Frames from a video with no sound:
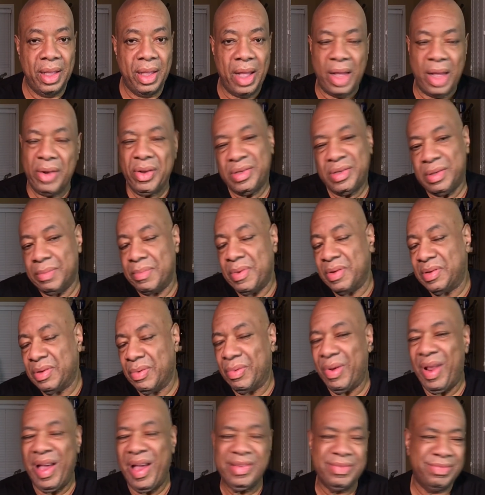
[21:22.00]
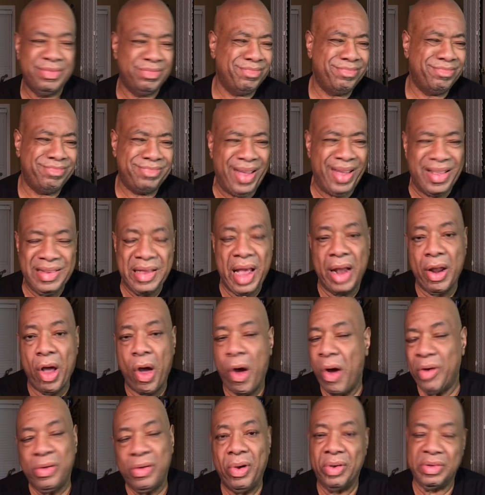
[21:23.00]
I know some of you say, well, that's kind of
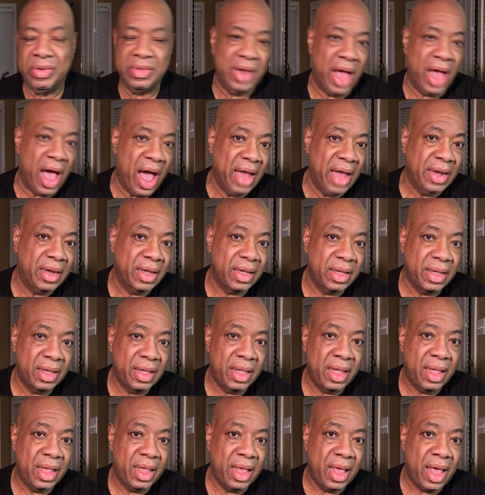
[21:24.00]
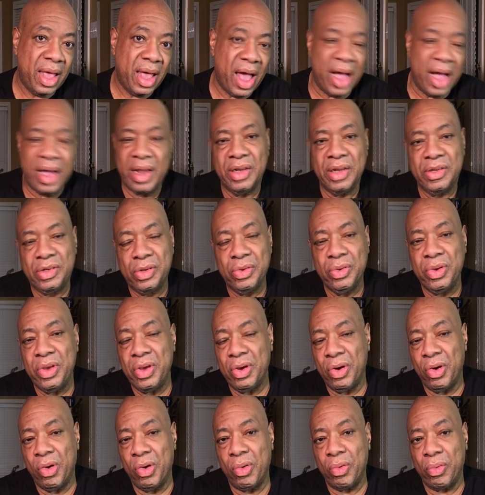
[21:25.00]
hard. No, it's not. How can a
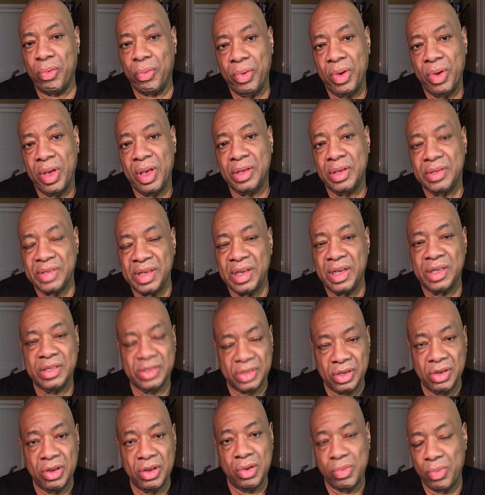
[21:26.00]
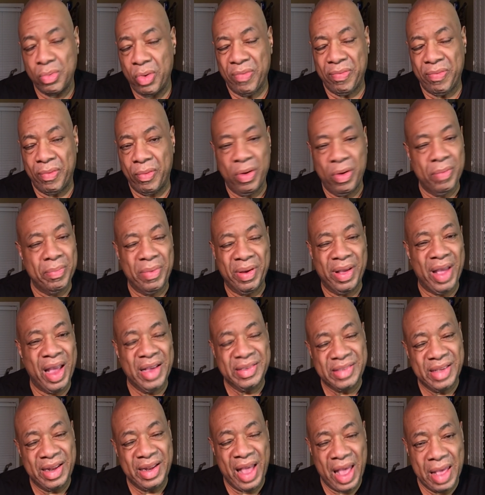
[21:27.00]
two-year-old sing a song word for word but can't
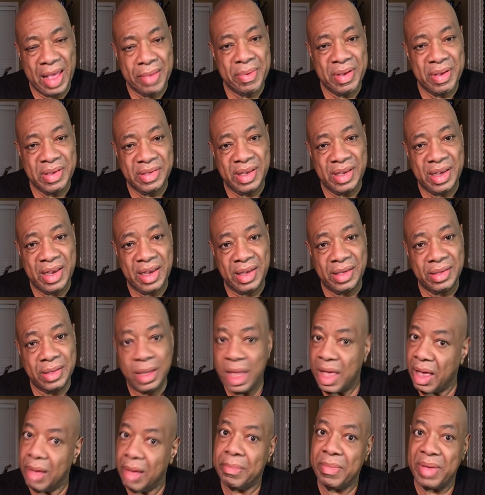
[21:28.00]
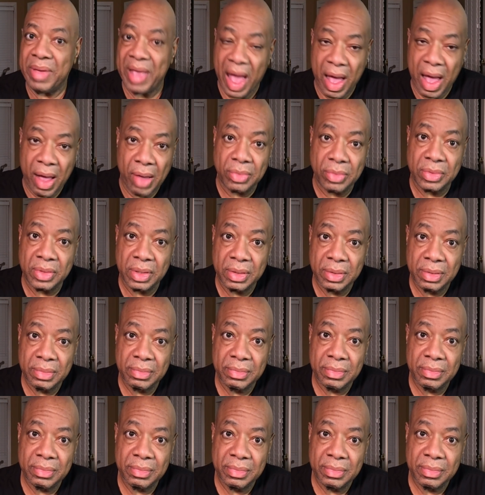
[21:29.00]
say the ABCs? Help me out.
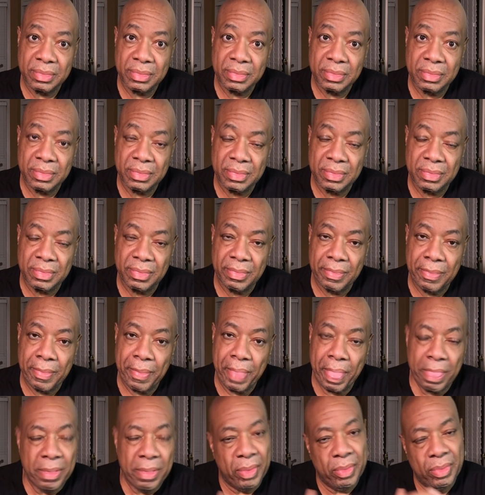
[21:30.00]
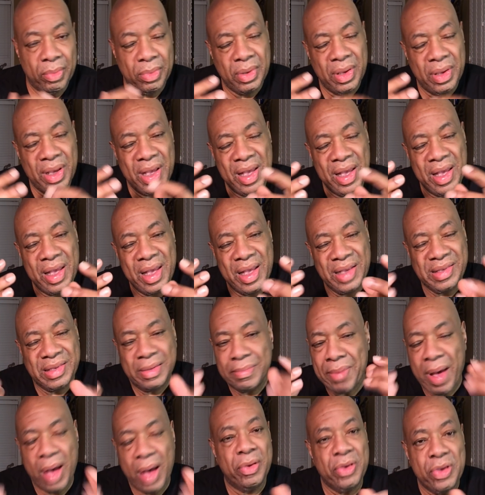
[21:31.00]
But it's
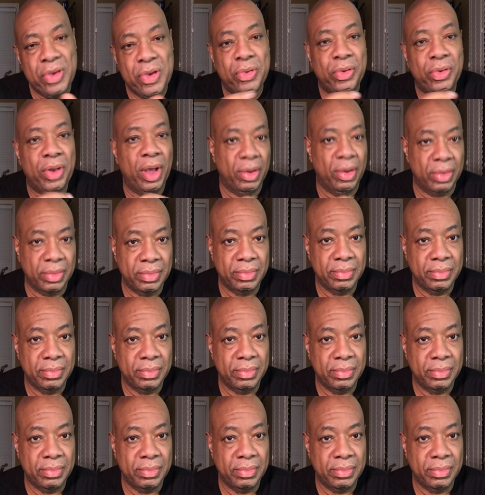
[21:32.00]
about you, though.